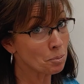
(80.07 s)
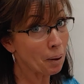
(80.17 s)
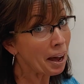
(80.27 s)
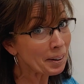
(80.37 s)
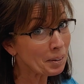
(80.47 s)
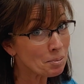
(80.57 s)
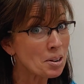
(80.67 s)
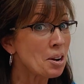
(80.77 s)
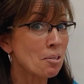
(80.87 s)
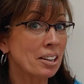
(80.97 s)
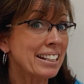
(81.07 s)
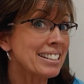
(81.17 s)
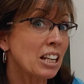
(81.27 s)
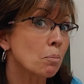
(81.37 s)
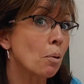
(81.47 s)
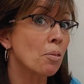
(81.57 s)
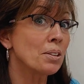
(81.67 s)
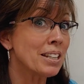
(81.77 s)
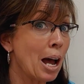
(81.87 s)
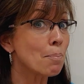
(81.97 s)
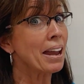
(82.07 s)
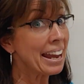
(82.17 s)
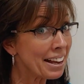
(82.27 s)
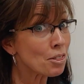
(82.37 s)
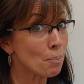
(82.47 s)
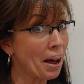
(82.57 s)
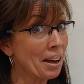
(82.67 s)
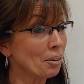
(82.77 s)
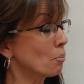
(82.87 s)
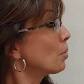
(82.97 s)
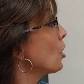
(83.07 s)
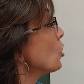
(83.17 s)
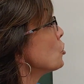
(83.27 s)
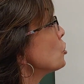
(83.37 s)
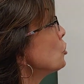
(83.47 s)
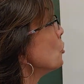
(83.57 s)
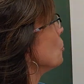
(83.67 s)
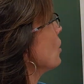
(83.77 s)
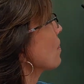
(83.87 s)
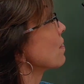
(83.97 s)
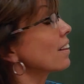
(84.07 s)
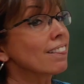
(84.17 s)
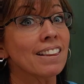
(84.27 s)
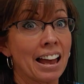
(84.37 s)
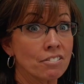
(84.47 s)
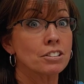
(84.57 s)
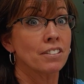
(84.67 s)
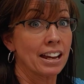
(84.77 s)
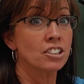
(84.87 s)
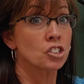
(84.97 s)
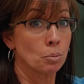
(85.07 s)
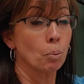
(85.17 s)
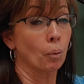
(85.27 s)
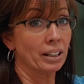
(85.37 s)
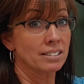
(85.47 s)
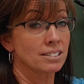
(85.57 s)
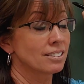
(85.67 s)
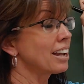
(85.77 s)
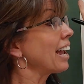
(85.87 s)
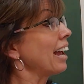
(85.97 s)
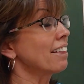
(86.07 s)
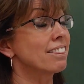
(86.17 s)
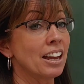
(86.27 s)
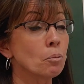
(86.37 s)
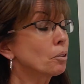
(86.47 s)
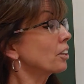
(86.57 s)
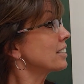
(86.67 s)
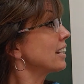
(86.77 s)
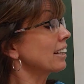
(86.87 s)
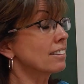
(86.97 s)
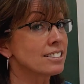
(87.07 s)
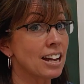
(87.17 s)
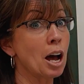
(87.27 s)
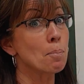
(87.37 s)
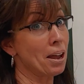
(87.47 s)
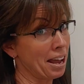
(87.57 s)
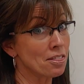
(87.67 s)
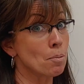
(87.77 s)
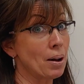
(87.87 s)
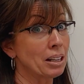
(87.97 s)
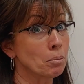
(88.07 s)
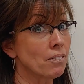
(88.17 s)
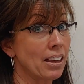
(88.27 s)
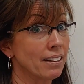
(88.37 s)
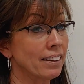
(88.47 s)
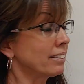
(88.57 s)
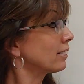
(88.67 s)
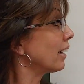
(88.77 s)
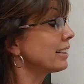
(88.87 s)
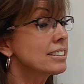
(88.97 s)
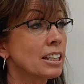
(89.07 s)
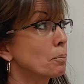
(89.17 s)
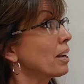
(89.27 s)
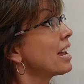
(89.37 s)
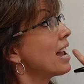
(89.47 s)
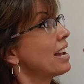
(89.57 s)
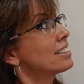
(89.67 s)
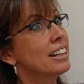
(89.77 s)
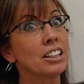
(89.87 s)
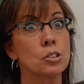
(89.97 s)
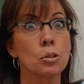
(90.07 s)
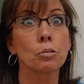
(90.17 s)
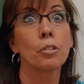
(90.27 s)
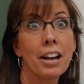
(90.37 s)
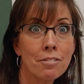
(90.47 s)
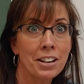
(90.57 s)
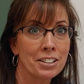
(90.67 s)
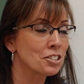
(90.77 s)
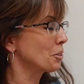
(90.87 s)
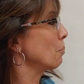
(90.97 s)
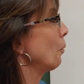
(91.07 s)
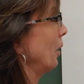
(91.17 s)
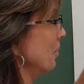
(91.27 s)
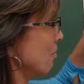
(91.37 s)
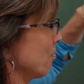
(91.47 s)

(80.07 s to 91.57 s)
a bottom. We're going to take both the top and the bottom to the left vanishing point. And then we're going to take the top and the bottom of that line segment and take it to the right vanishing point.